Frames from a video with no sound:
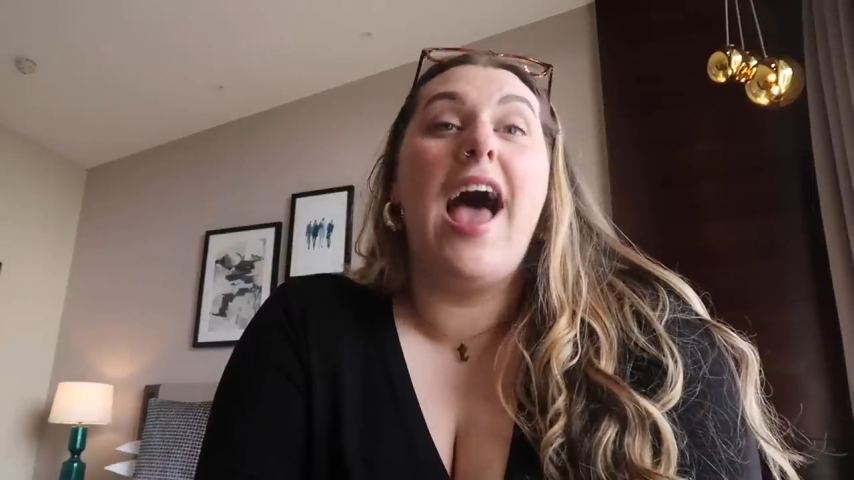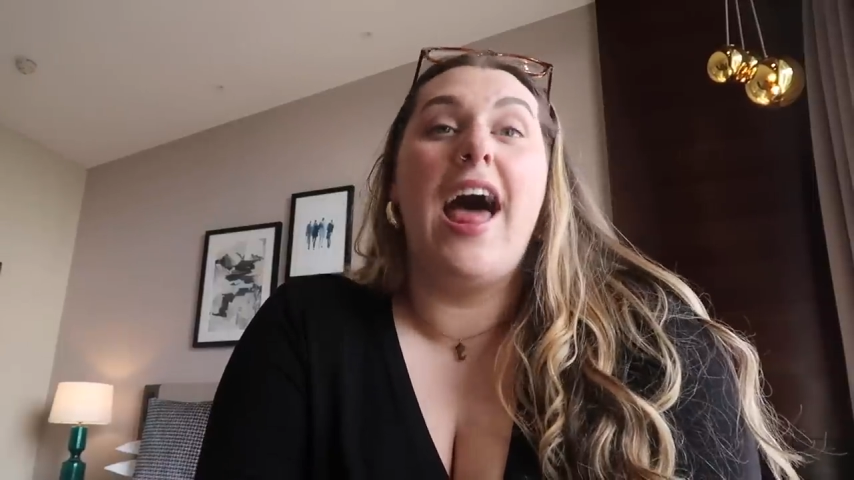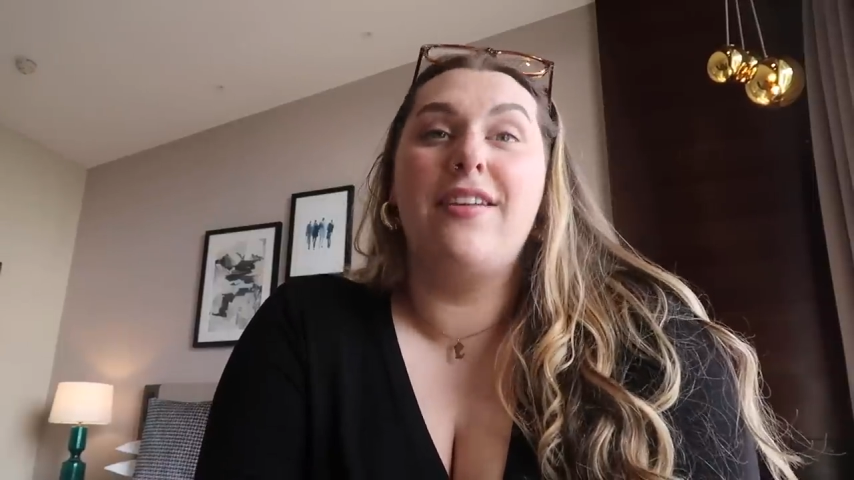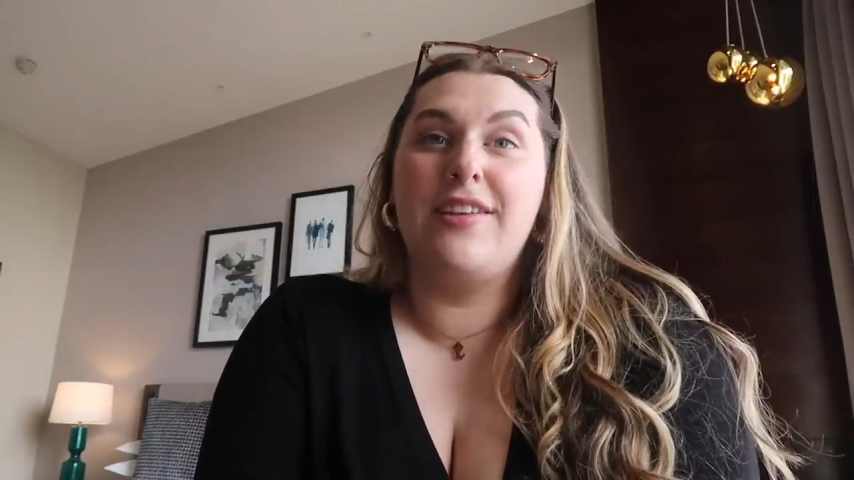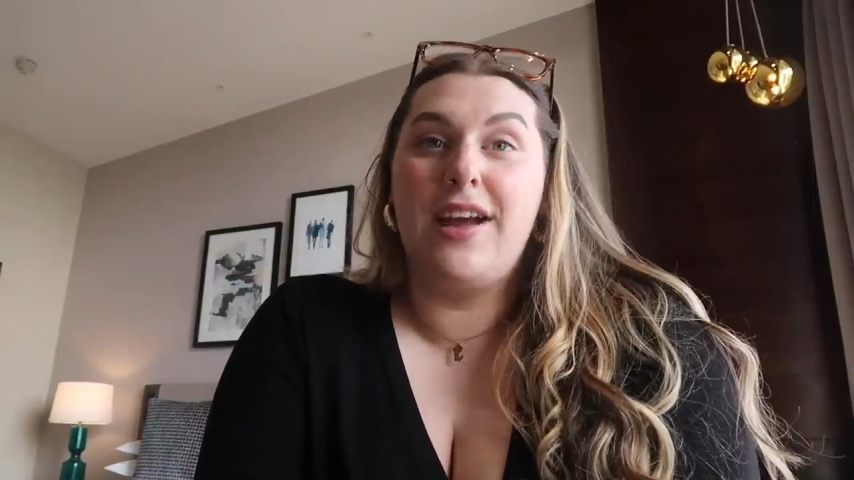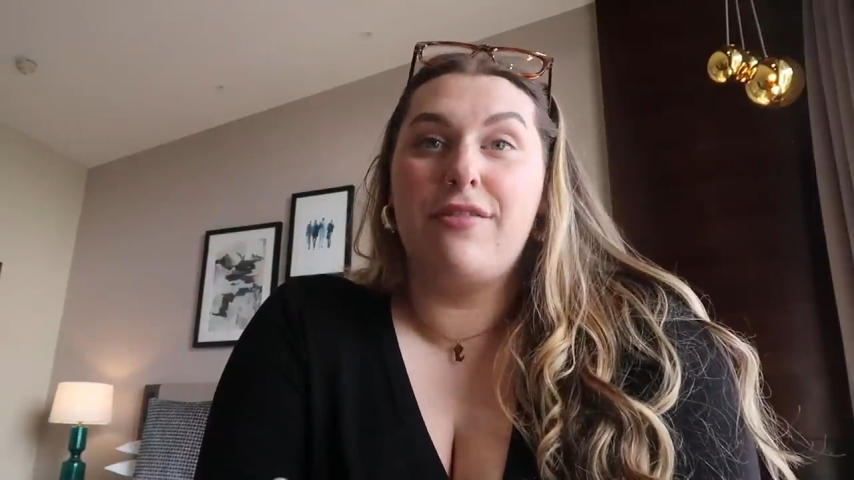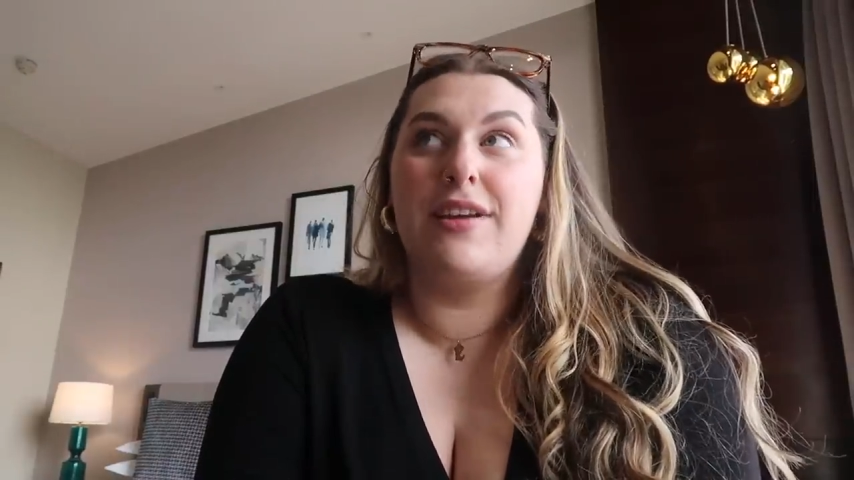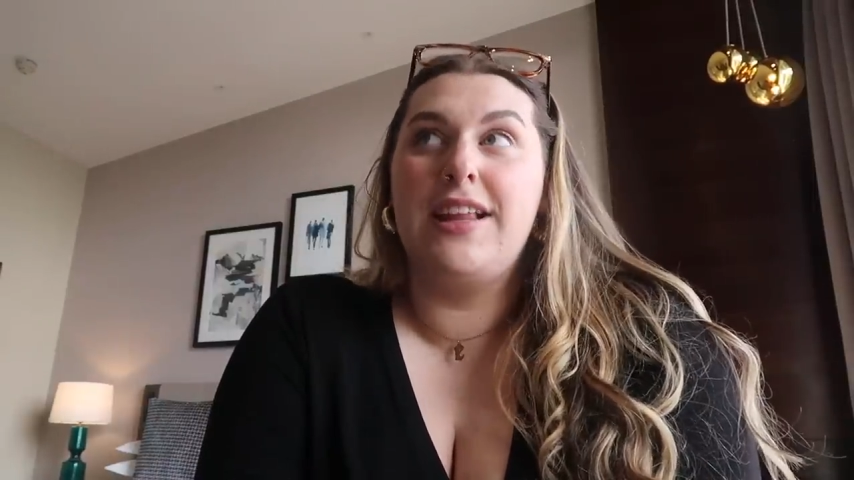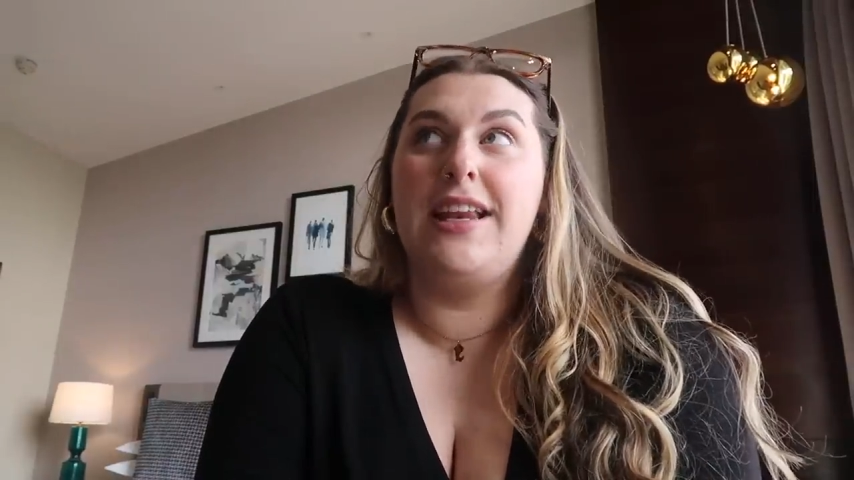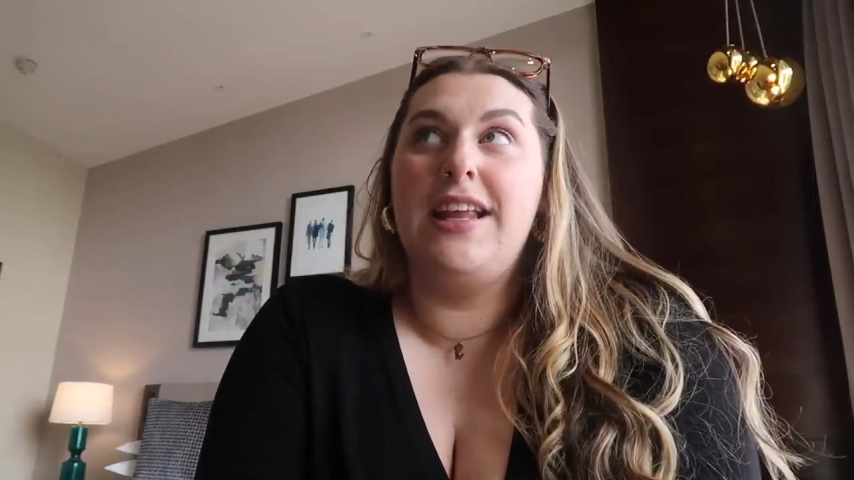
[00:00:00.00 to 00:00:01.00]
and I think I
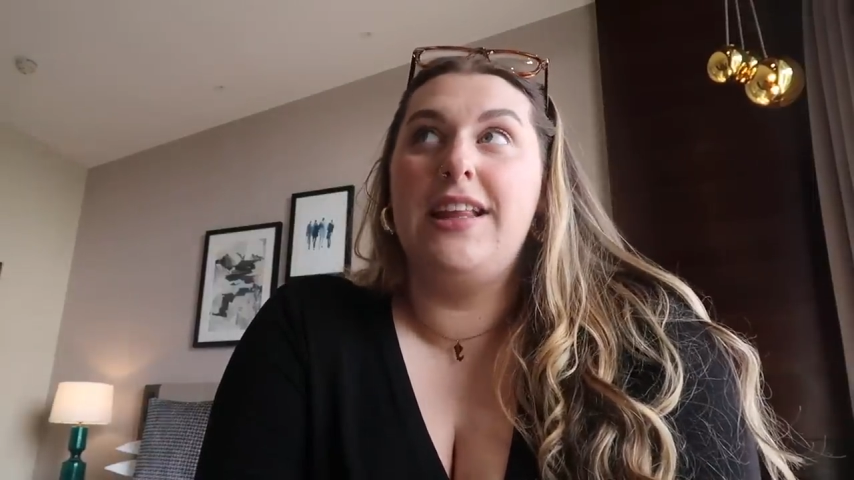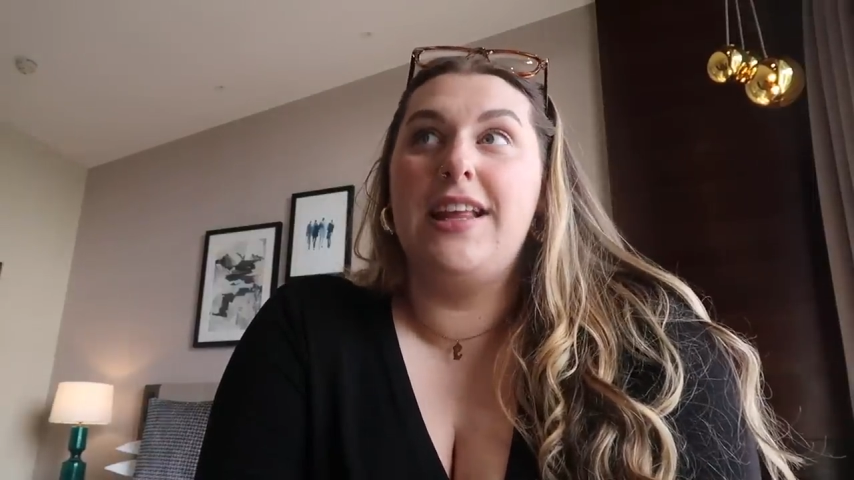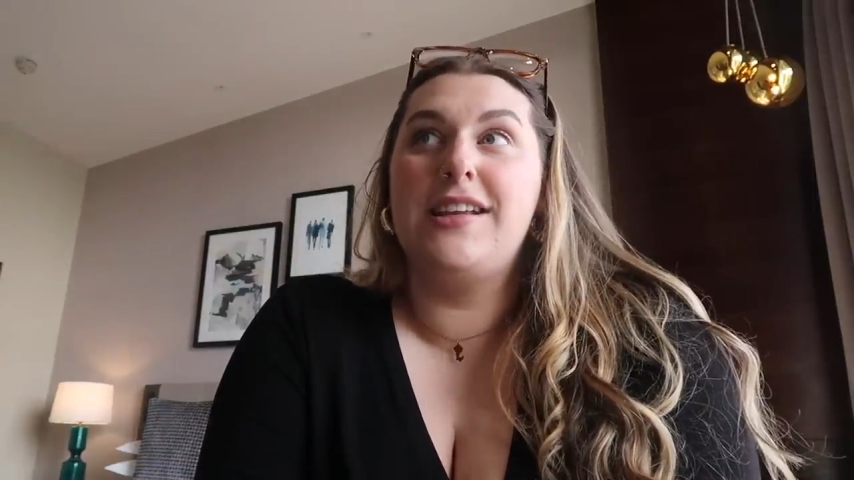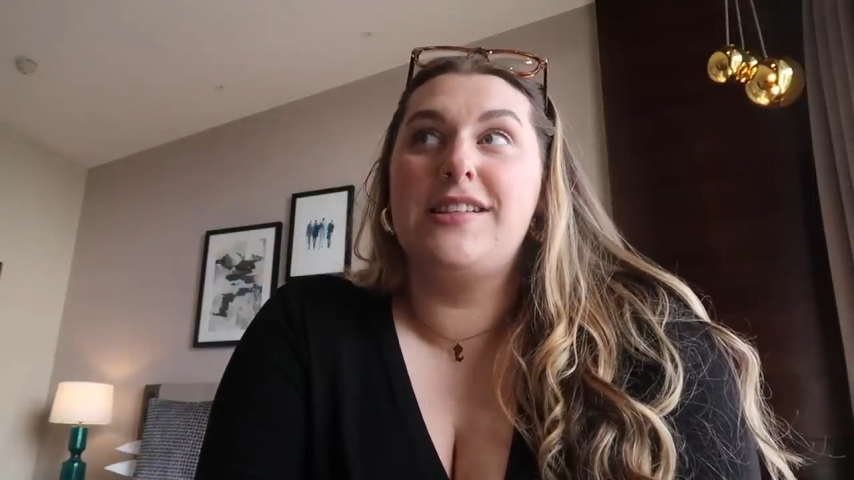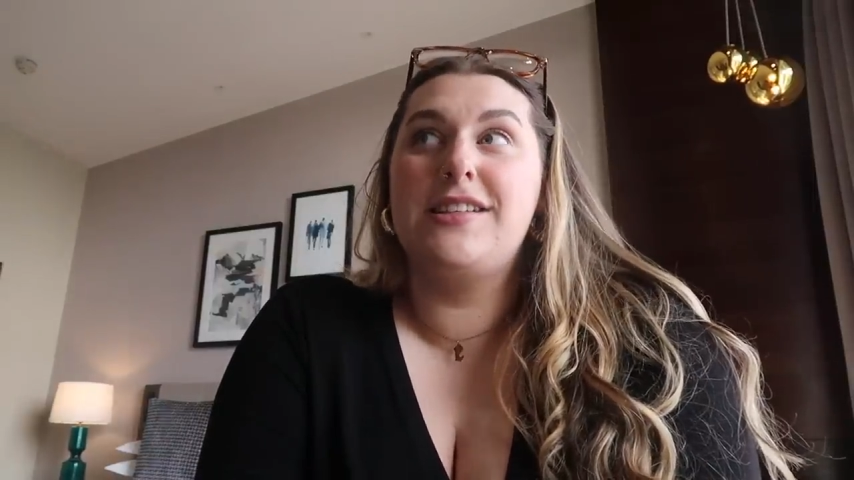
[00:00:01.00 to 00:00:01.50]
really need this.